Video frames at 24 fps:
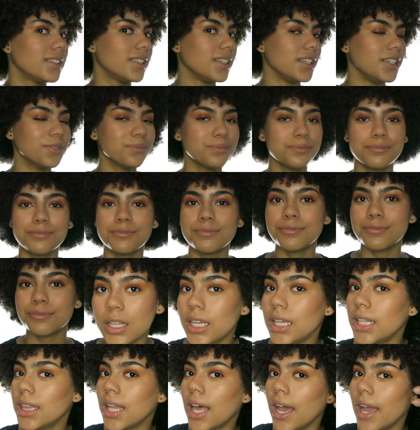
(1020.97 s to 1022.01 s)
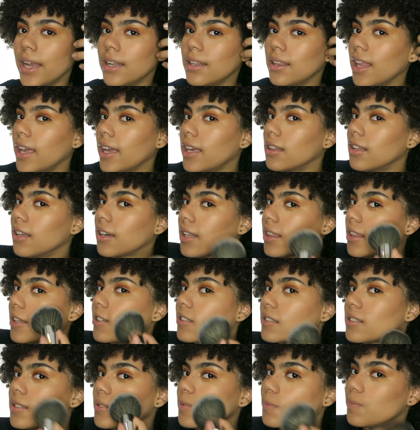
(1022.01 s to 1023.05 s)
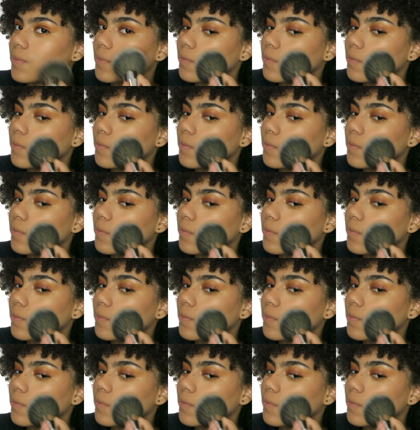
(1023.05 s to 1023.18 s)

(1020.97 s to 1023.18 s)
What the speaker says: see, clean line. Like, look at this.